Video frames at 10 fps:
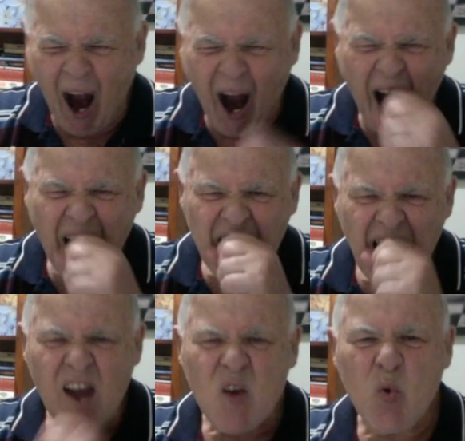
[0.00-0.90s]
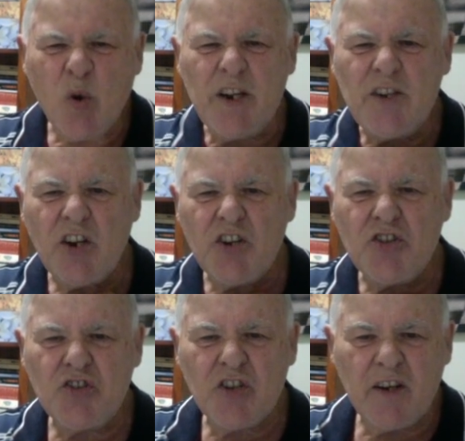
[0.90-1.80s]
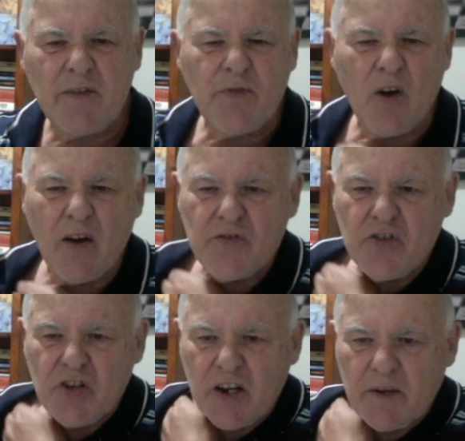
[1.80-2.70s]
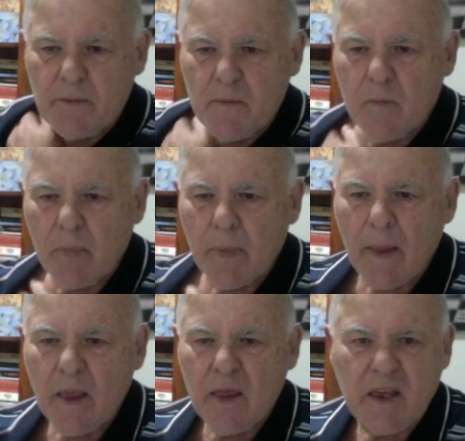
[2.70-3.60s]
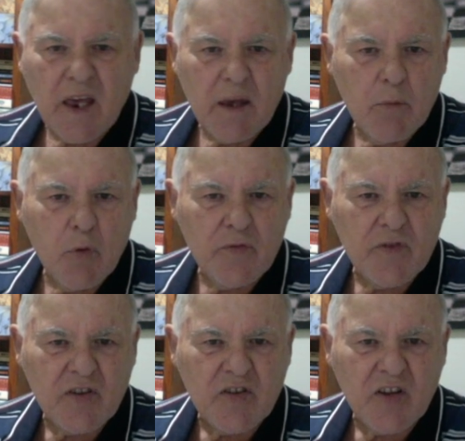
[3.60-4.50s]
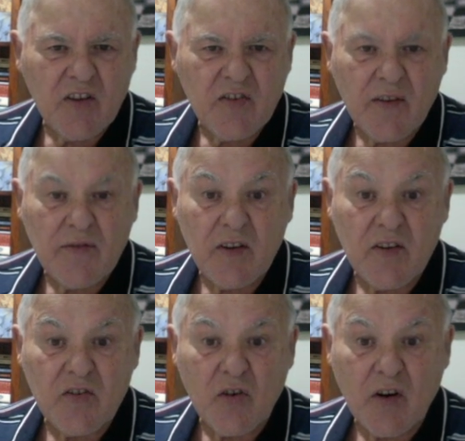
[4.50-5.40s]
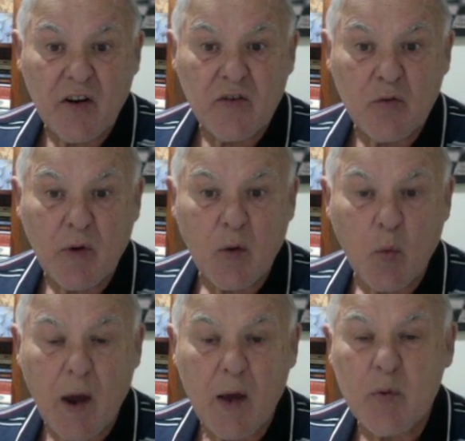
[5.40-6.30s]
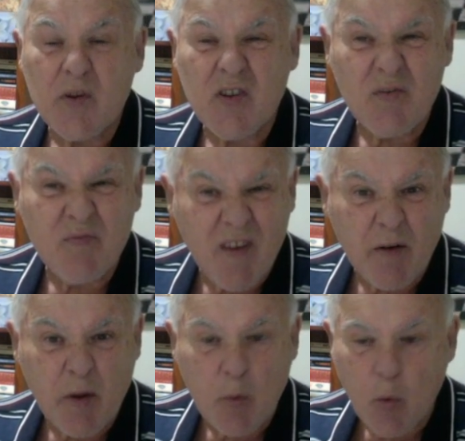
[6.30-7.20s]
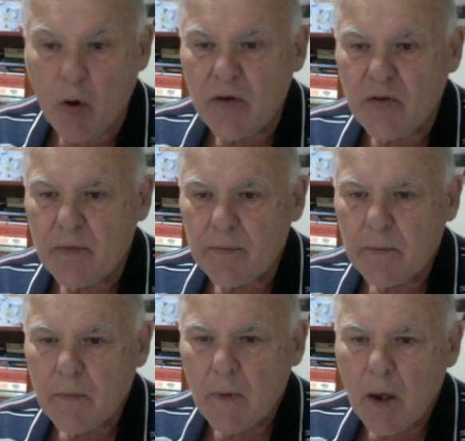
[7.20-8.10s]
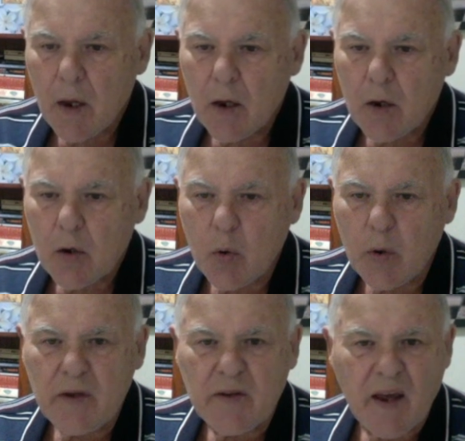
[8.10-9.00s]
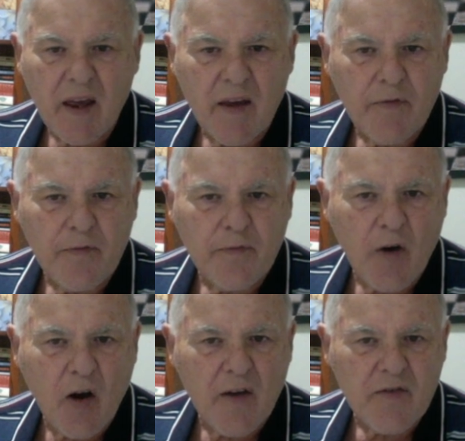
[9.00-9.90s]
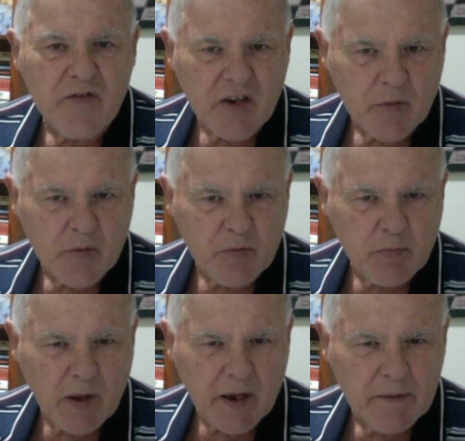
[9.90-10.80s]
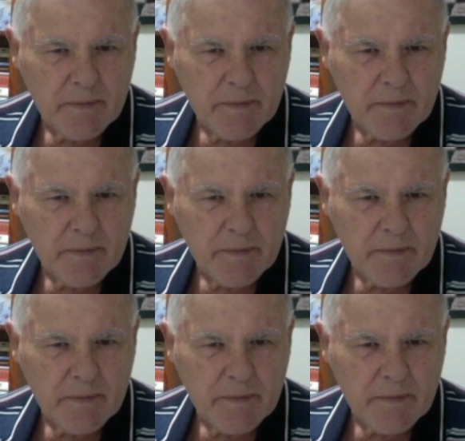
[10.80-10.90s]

And now queen to g5 check. King moved to d7. He decided to run away, which is very wise. Queen to f5 check was played.